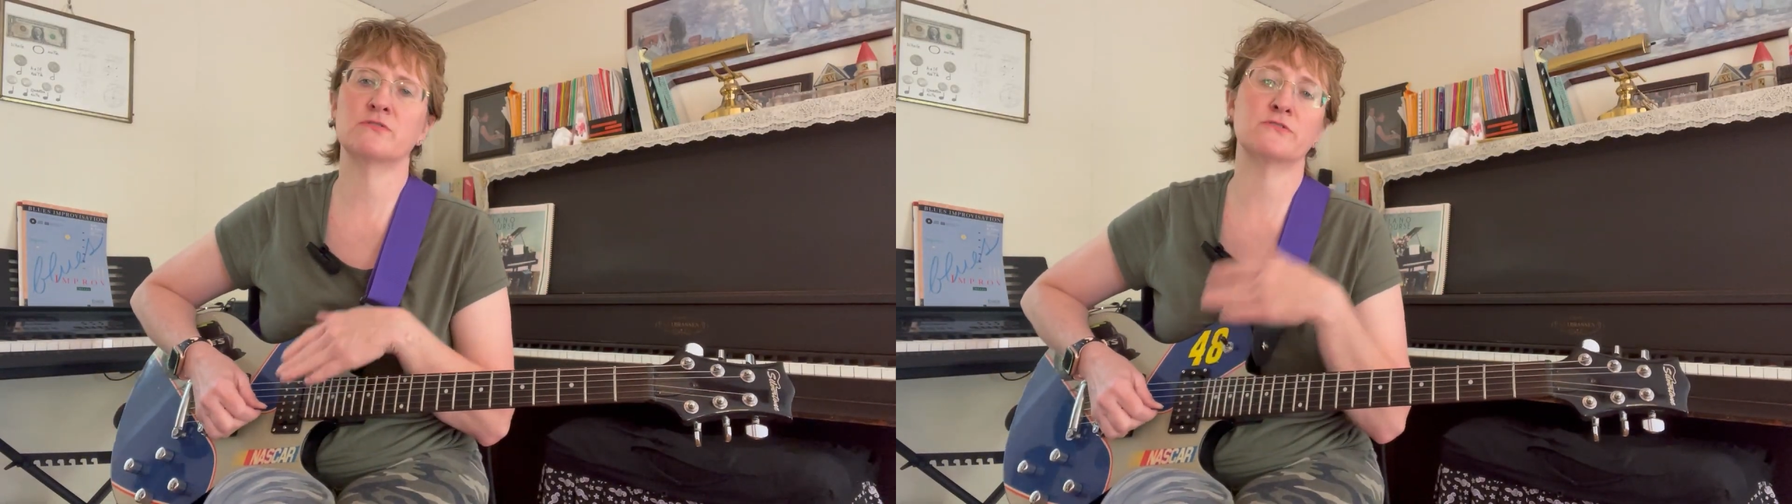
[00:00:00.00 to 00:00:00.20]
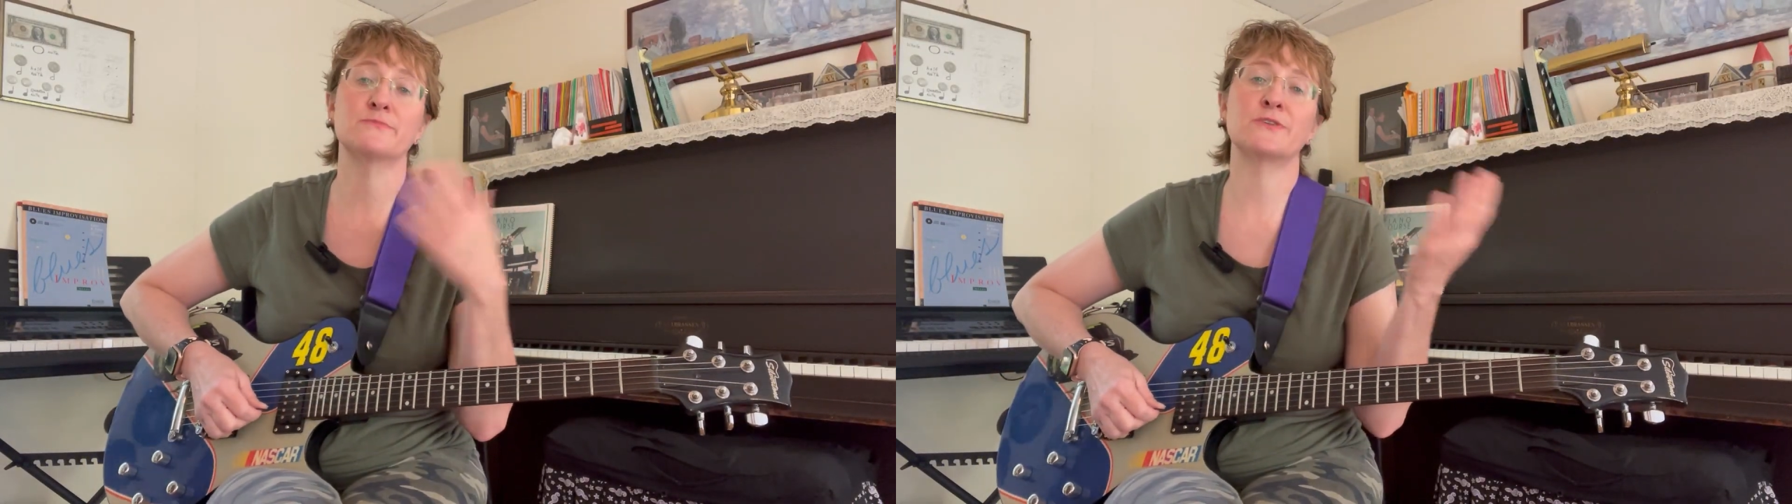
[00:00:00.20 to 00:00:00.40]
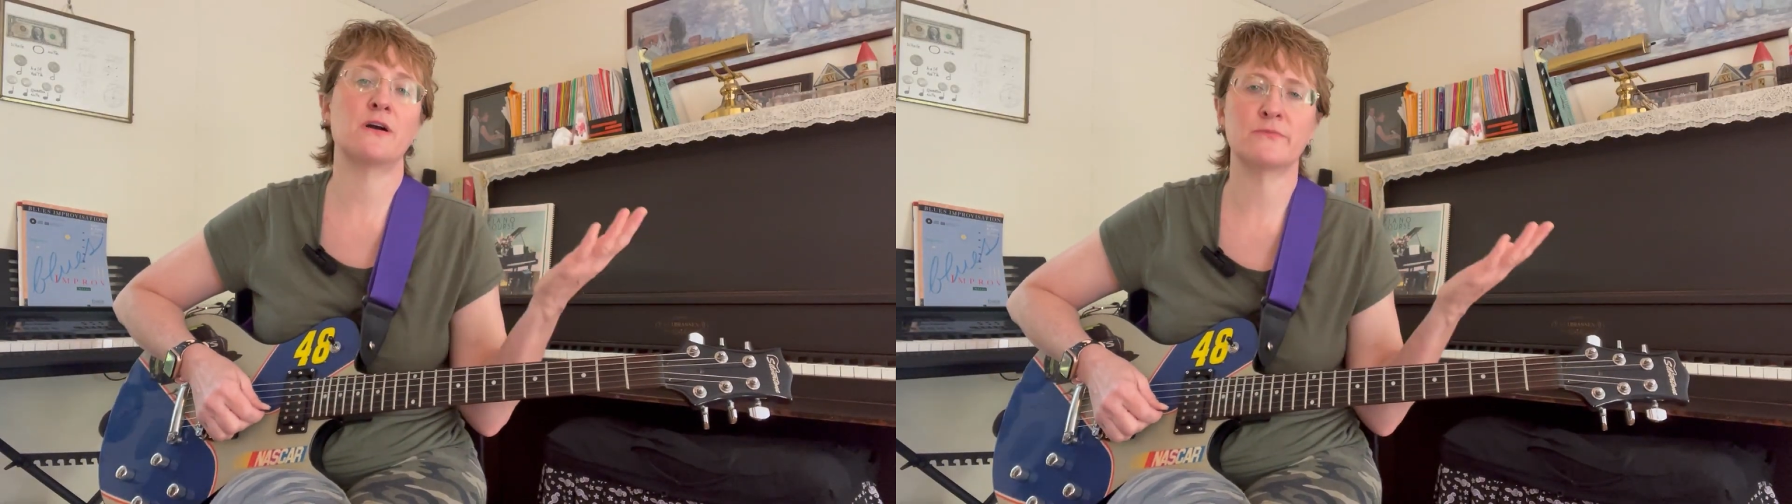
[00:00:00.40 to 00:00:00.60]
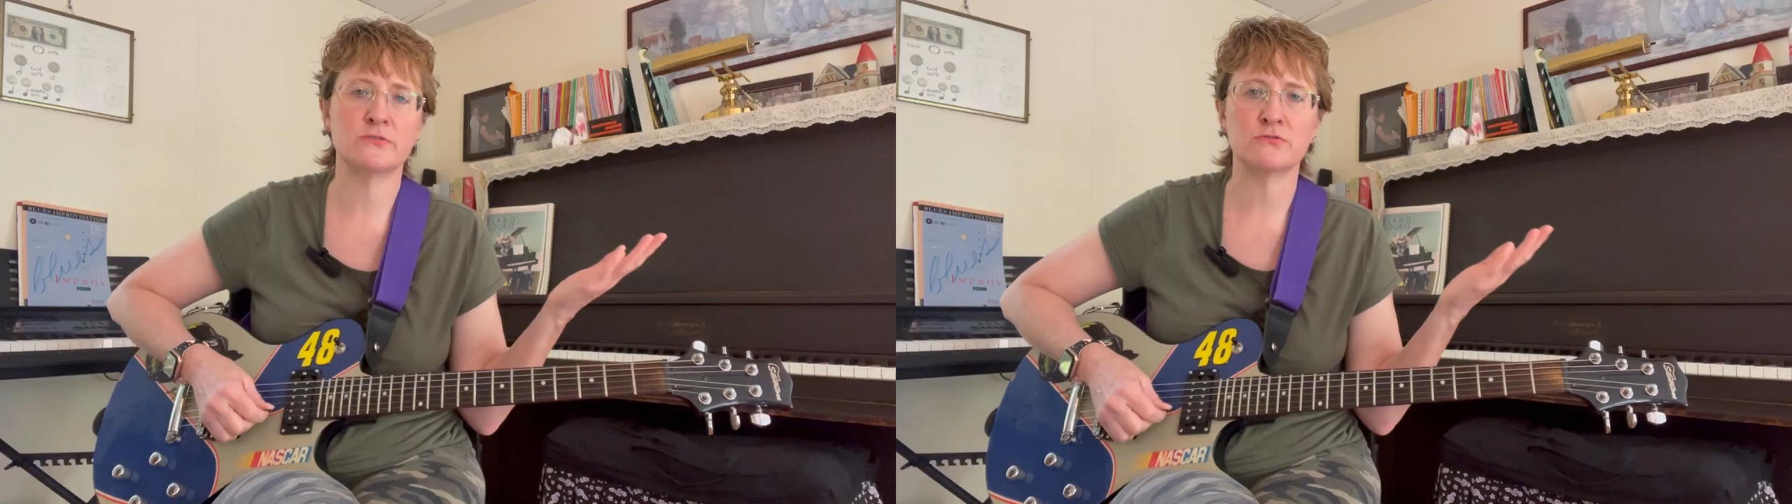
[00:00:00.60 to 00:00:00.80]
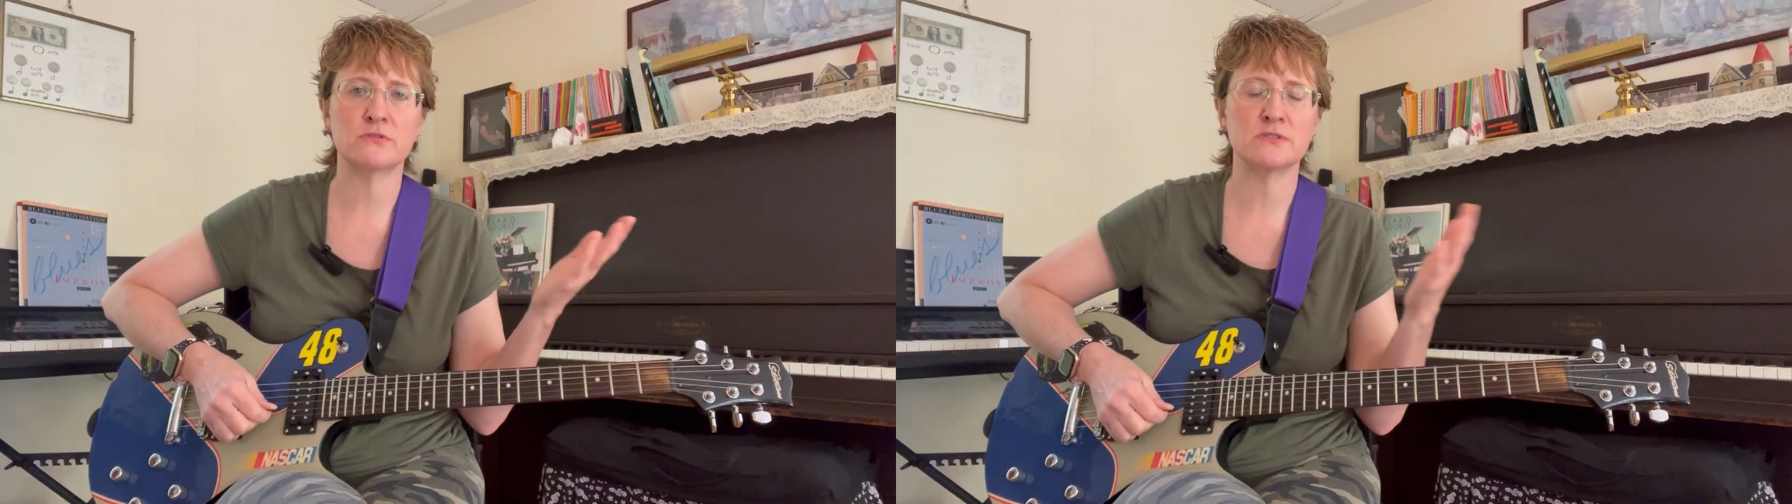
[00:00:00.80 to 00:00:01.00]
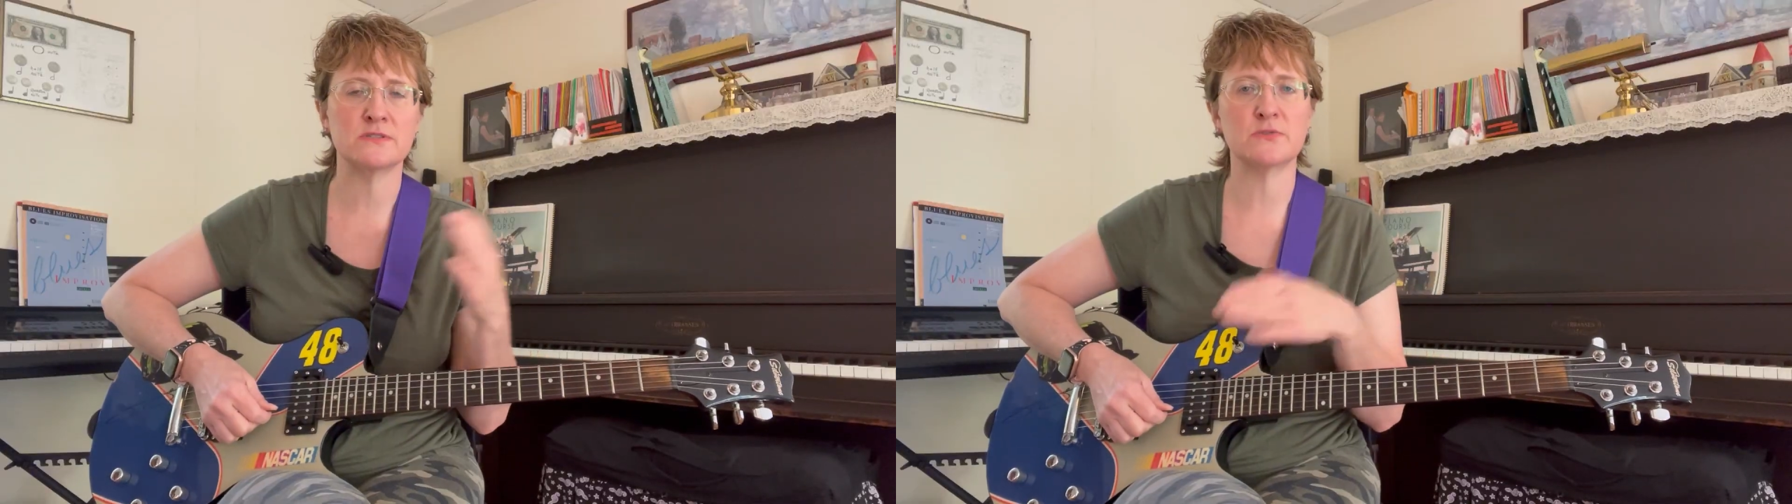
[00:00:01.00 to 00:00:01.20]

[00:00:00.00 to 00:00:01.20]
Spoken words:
or your top 2 strings,